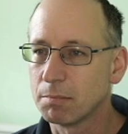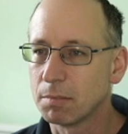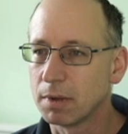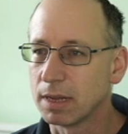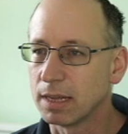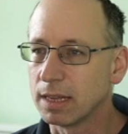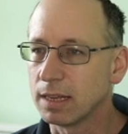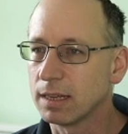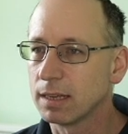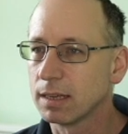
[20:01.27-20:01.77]

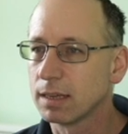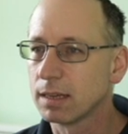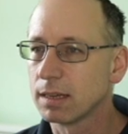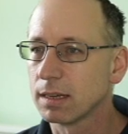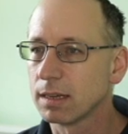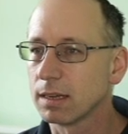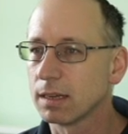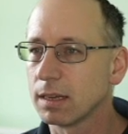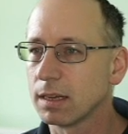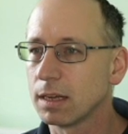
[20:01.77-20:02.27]

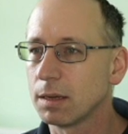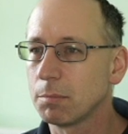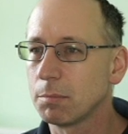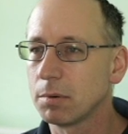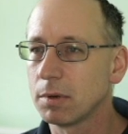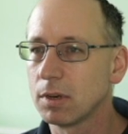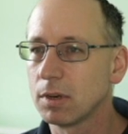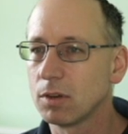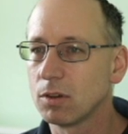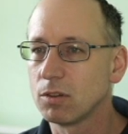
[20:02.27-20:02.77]
make
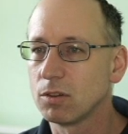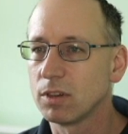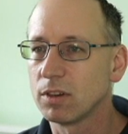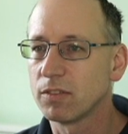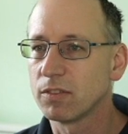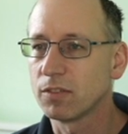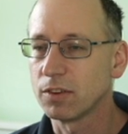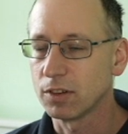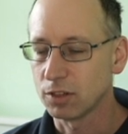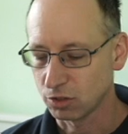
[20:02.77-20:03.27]
uploaded
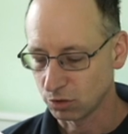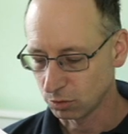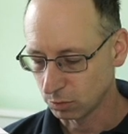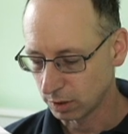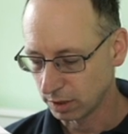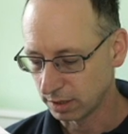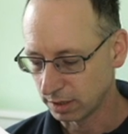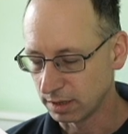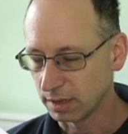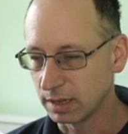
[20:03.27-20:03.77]
photo
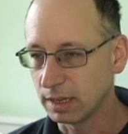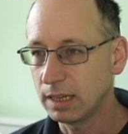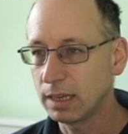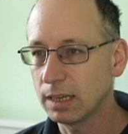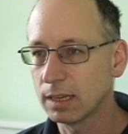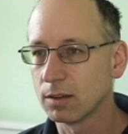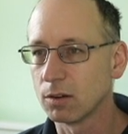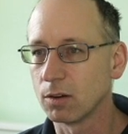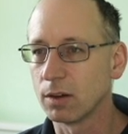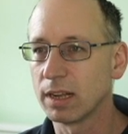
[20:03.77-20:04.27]
ID,
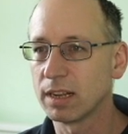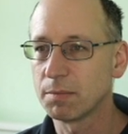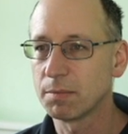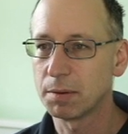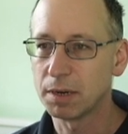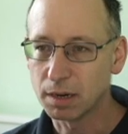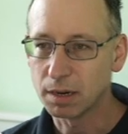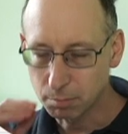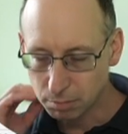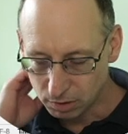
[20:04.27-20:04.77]
or has
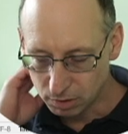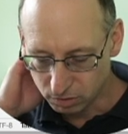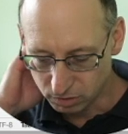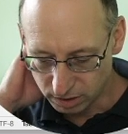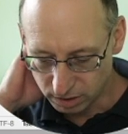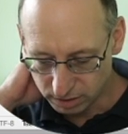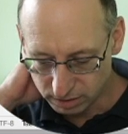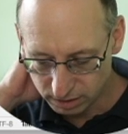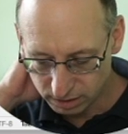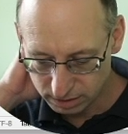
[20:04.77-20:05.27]
been
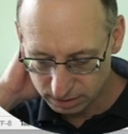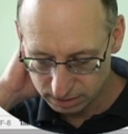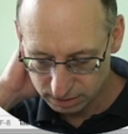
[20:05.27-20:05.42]
uploaded,